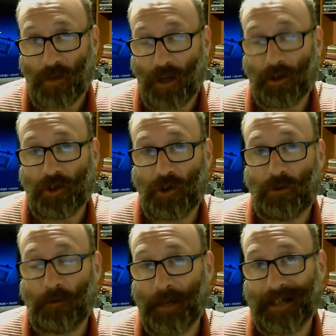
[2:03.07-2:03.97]
we only knew
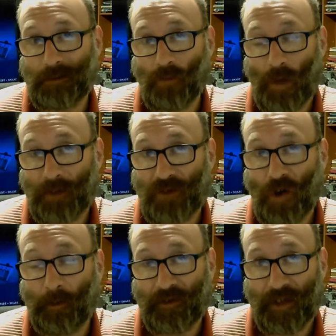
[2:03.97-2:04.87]
about one
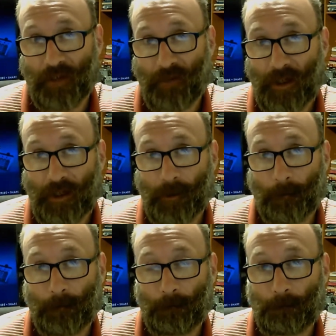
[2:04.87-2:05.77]
type of TV,
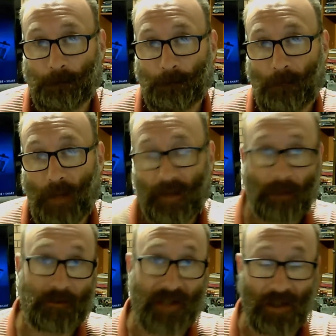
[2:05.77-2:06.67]
and that
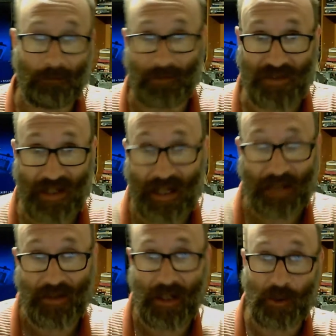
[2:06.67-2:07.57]
was a
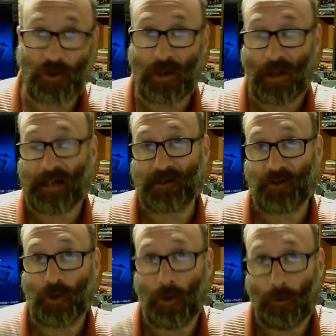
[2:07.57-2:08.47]
CRT glass
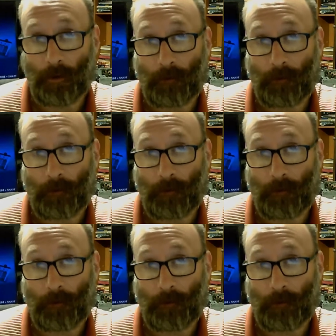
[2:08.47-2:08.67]
tube.